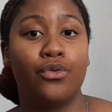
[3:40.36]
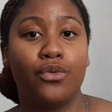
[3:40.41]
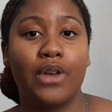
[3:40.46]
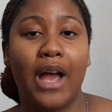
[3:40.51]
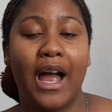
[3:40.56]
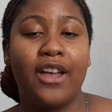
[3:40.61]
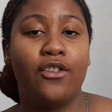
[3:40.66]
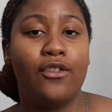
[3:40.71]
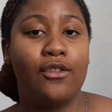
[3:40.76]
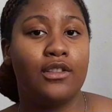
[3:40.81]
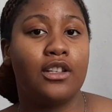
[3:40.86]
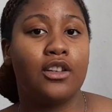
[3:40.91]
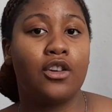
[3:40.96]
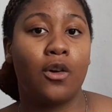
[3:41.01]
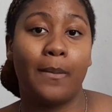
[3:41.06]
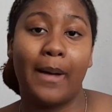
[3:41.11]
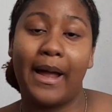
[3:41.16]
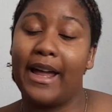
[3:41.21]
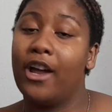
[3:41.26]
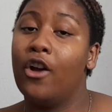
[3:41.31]
used it
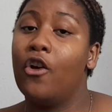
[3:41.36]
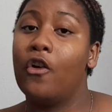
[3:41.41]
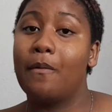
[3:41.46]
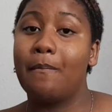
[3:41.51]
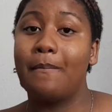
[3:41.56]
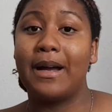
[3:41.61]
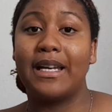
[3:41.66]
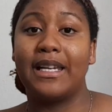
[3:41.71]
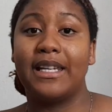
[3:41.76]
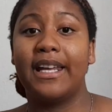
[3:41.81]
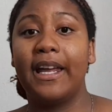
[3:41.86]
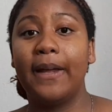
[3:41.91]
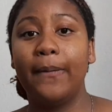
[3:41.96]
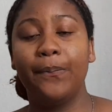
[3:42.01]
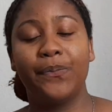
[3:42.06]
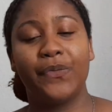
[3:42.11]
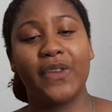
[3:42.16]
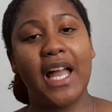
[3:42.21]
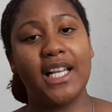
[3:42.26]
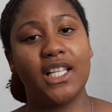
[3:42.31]
on my hair on
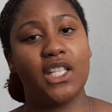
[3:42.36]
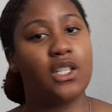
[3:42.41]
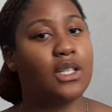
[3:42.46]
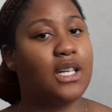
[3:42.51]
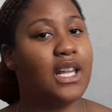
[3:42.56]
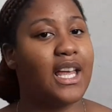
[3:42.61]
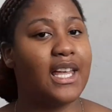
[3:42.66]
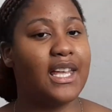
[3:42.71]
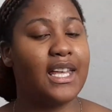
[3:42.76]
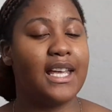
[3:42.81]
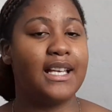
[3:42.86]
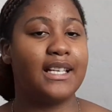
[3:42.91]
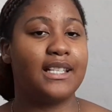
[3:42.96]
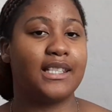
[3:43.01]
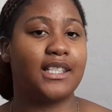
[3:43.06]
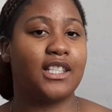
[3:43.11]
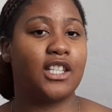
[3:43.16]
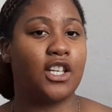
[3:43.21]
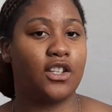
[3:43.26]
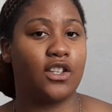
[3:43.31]
Monday, and today
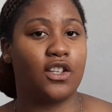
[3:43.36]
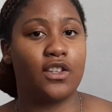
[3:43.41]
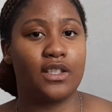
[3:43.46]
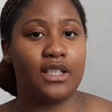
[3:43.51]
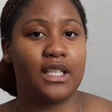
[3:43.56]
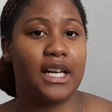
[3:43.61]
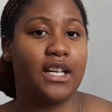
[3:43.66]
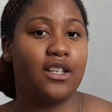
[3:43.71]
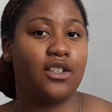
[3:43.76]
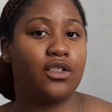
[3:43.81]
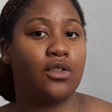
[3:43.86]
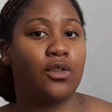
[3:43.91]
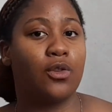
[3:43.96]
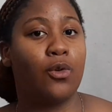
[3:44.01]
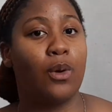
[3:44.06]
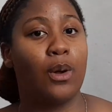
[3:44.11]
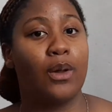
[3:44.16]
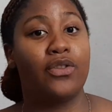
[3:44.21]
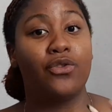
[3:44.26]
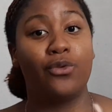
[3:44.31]
is Thursday,
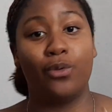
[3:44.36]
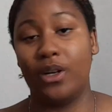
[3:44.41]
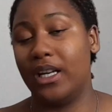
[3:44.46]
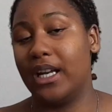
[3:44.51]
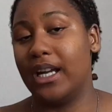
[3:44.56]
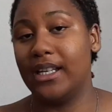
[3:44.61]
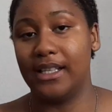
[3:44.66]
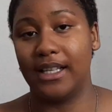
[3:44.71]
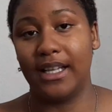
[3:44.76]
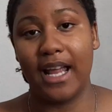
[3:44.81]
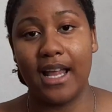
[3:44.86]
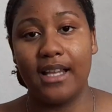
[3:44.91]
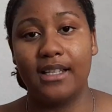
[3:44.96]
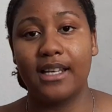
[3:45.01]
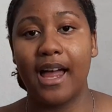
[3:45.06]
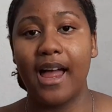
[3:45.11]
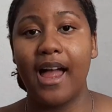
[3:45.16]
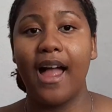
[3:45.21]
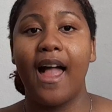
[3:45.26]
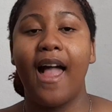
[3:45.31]
so 3 days
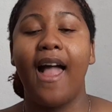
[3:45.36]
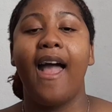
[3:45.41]
later,